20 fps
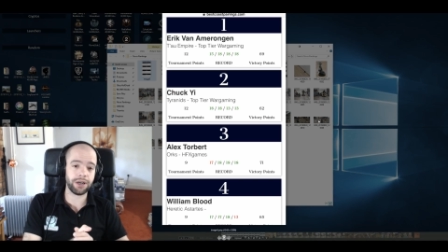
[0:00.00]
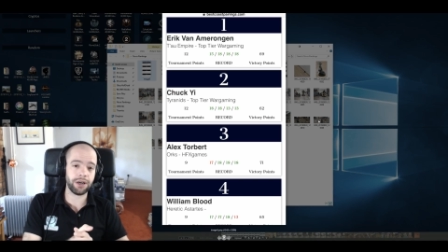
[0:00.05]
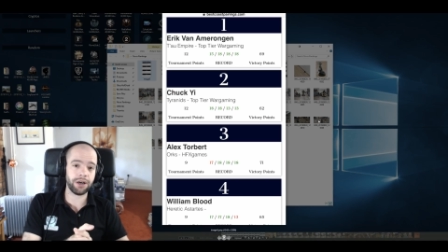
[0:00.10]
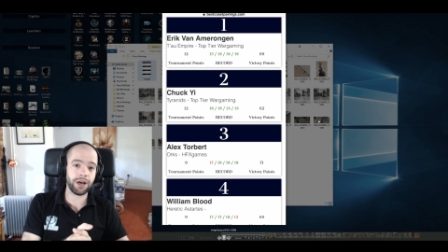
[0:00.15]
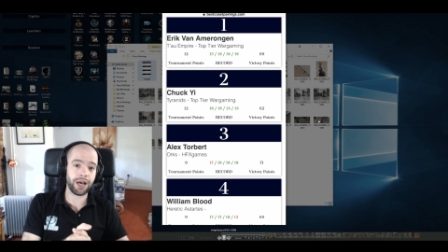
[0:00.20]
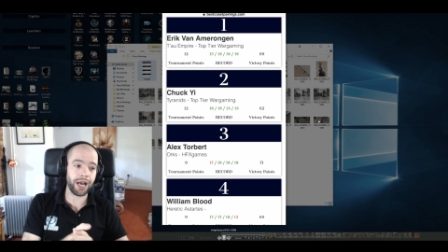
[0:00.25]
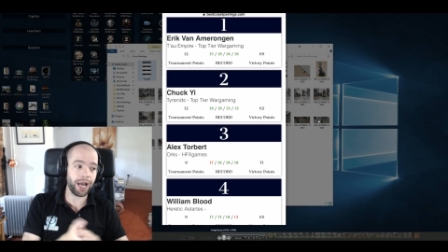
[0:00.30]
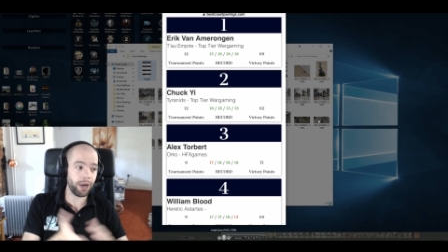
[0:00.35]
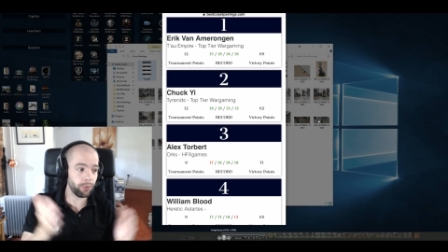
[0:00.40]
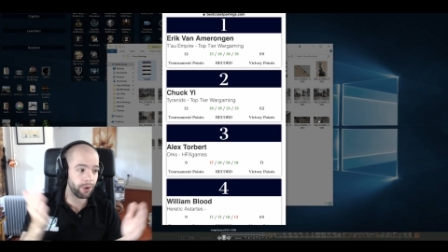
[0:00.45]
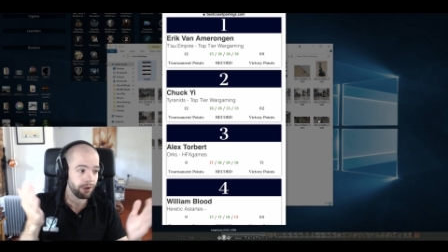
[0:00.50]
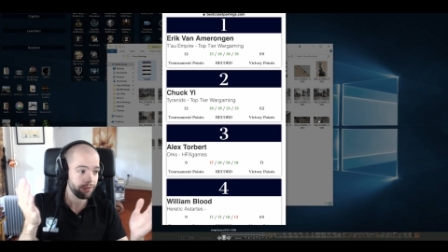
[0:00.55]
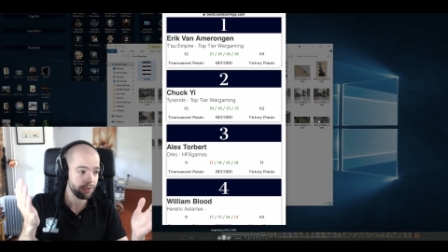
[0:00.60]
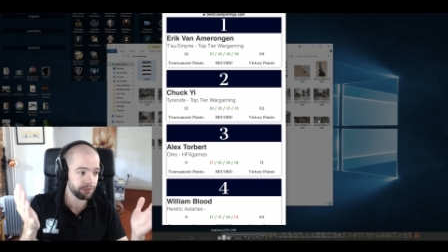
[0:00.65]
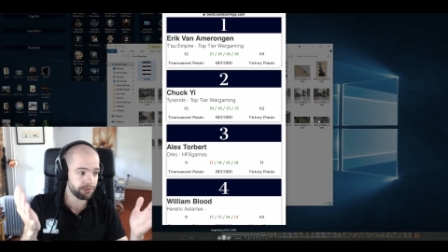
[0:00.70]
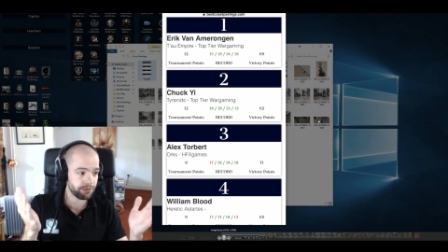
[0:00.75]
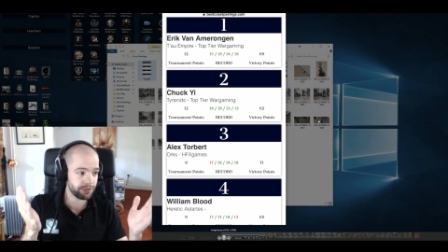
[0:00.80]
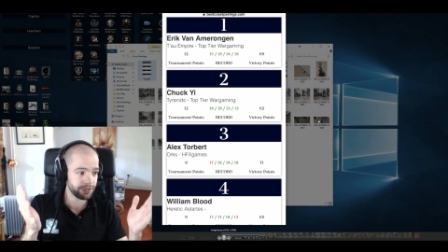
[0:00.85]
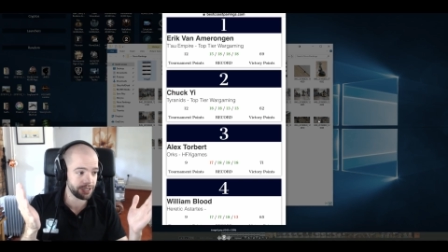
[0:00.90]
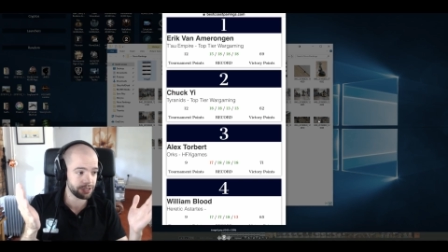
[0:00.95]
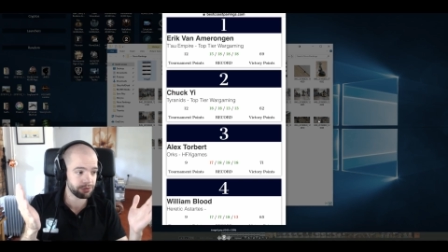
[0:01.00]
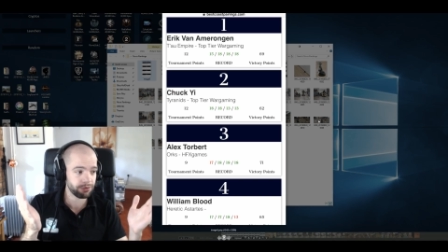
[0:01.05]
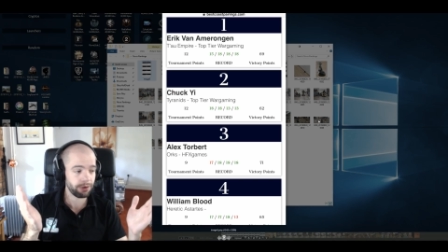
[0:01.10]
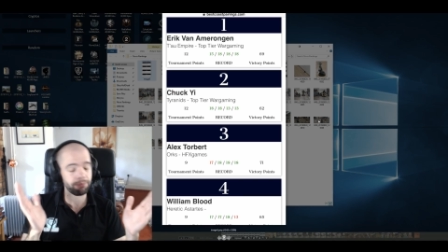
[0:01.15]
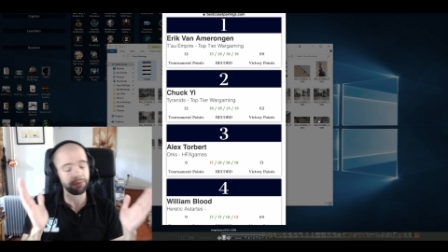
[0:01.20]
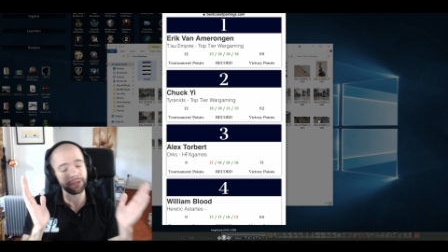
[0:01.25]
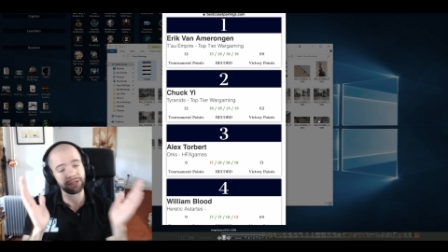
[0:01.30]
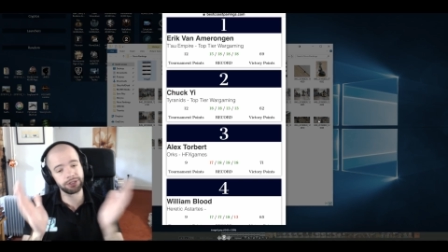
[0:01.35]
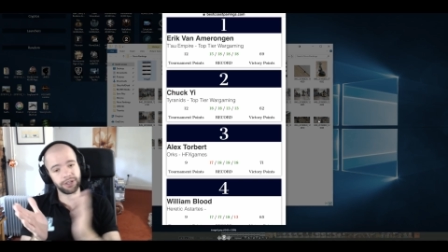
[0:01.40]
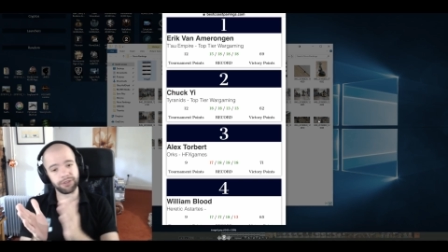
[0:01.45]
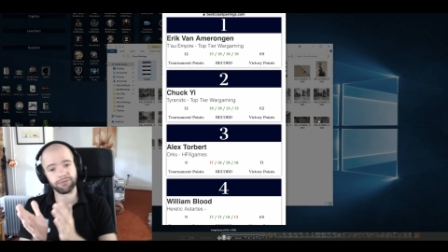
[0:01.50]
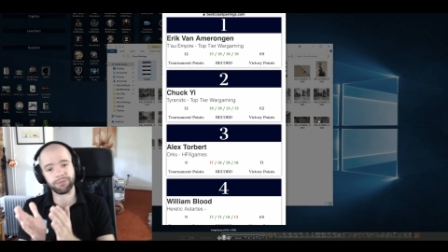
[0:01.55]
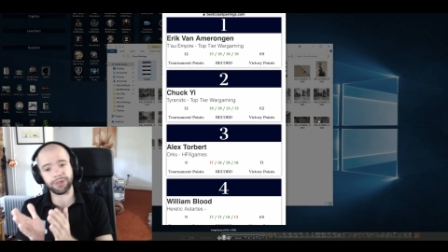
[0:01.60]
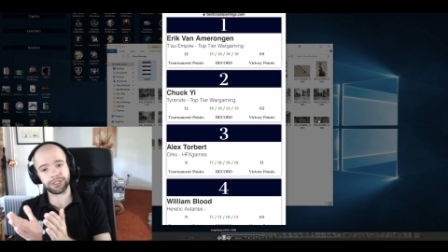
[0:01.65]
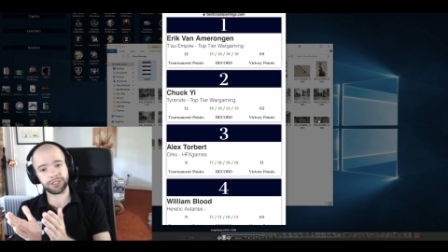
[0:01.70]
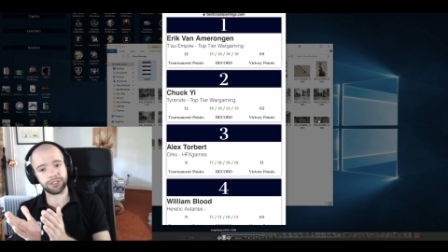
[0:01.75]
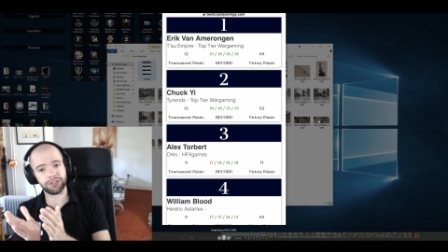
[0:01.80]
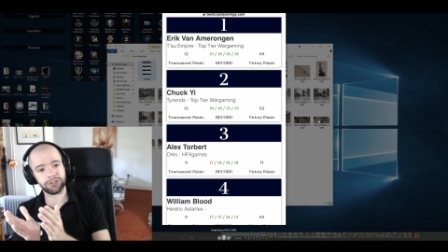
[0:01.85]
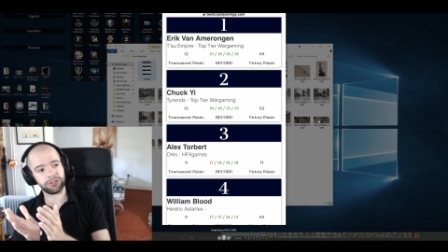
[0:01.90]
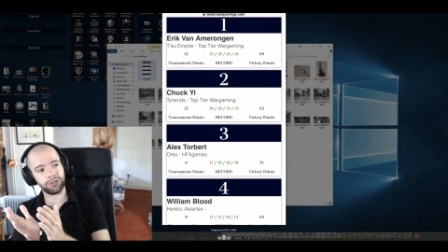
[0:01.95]
Uh, however, for this one, because I've
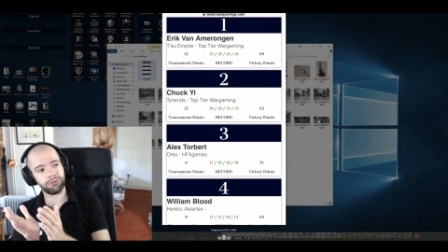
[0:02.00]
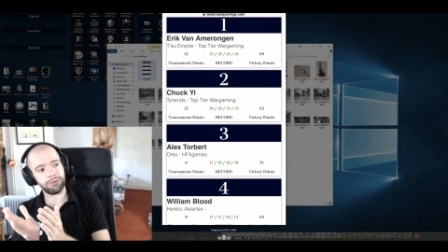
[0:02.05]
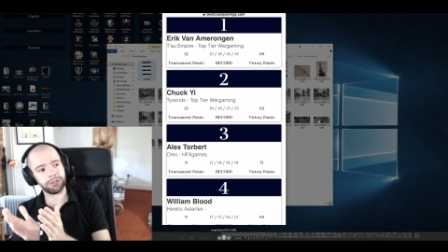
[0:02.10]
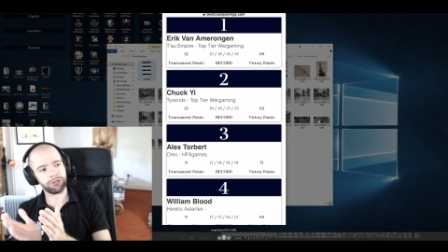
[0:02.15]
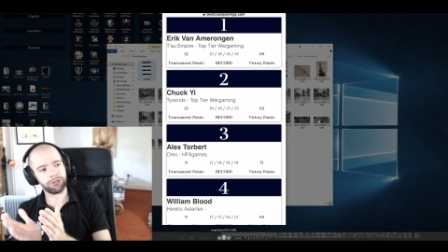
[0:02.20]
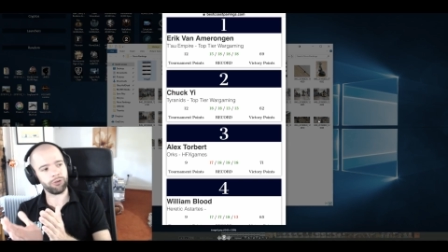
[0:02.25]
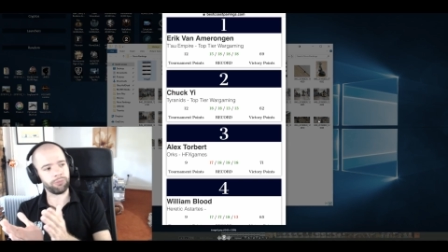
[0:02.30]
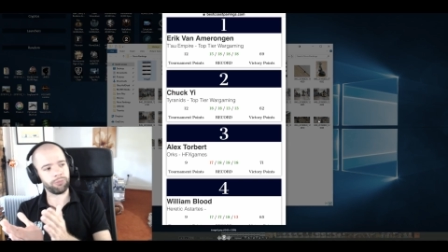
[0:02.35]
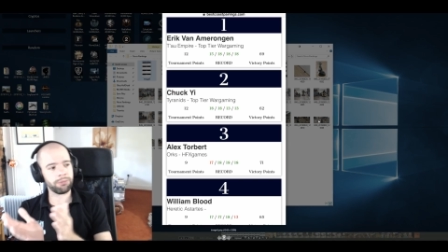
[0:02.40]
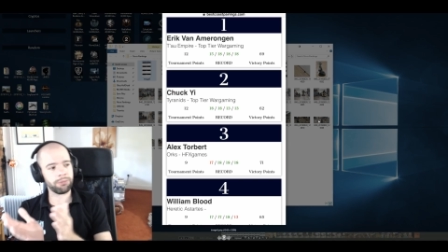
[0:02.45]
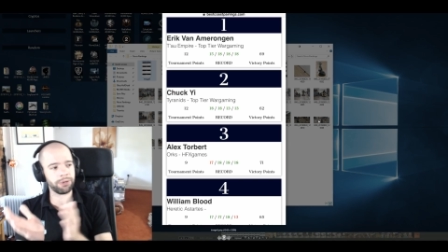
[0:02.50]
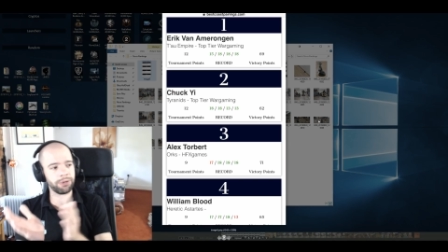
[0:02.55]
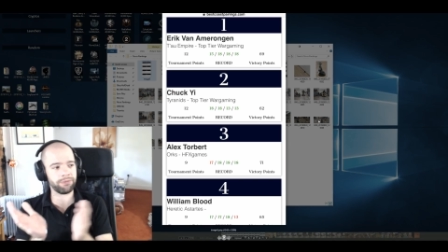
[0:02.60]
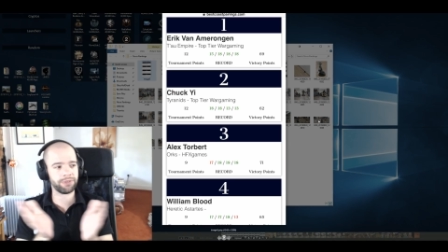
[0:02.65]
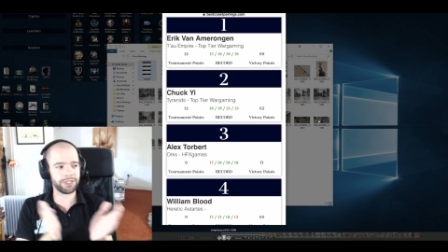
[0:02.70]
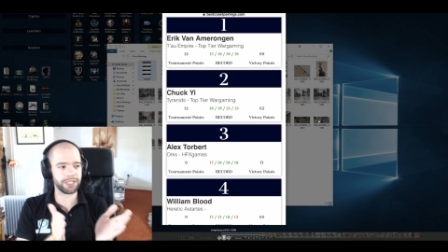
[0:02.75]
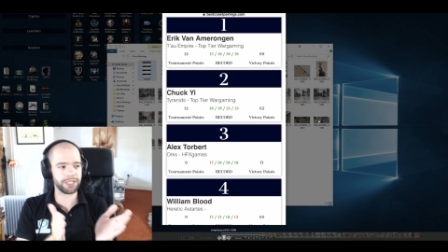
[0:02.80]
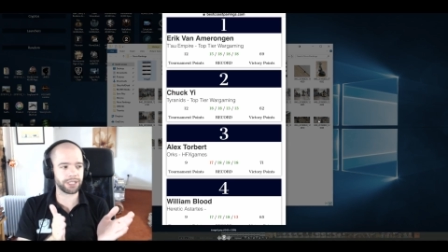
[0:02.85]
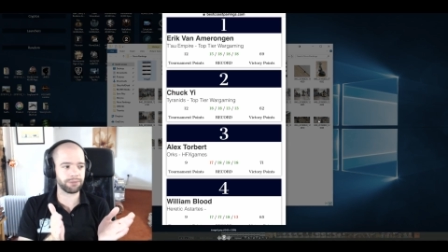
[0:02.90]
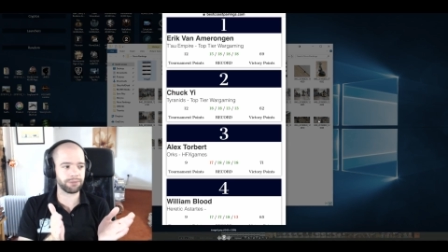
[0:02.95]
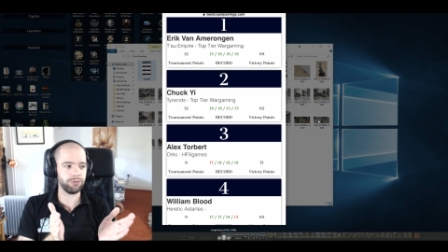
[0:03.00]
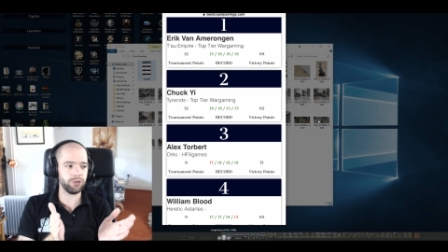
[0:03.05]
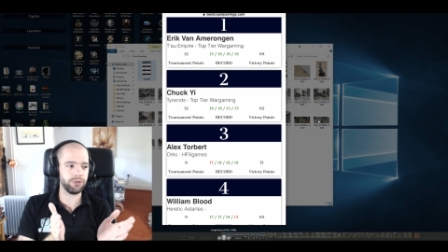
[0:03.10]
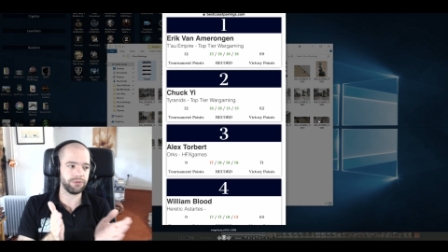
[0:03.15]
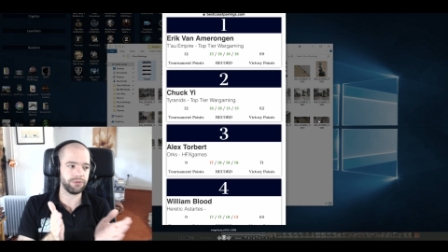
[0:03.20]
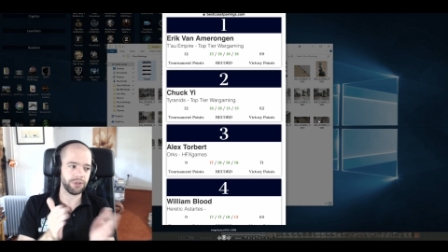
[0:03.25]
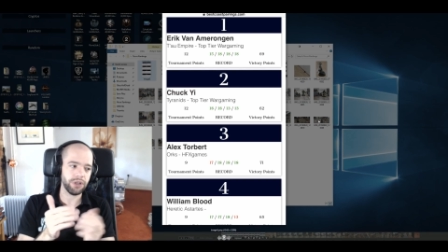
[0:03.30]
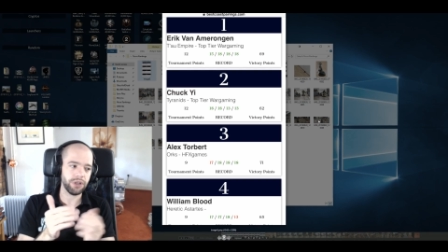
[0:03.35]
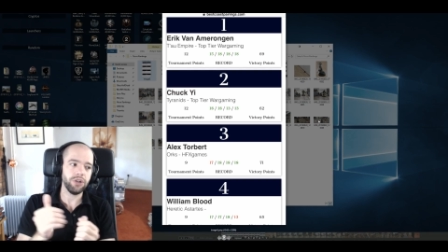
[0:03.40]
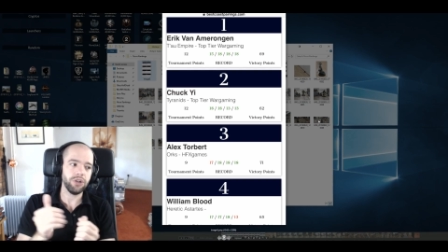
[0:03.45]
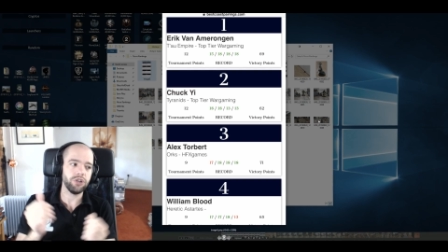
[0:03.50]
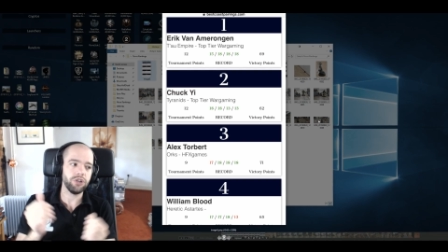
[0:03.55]
mentioned it so much, it would be a bit of a dick move